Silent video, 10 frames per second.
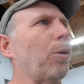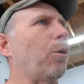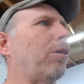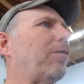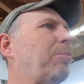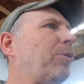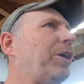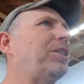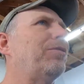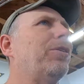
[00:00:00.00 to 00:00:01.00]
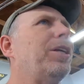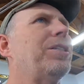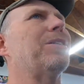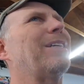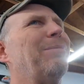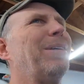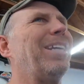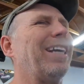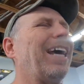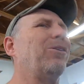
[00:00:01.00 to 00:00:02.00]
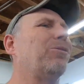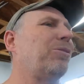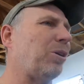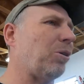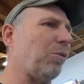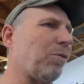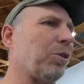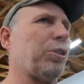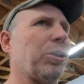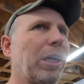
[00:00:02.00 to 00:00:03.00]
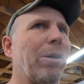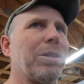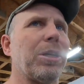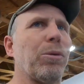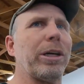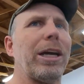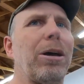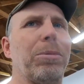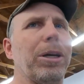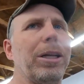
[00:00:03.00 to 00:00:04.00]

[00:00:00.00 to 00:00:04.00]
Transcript: the order of operation for this is going to be, and I don't know for sure how it's going to work out,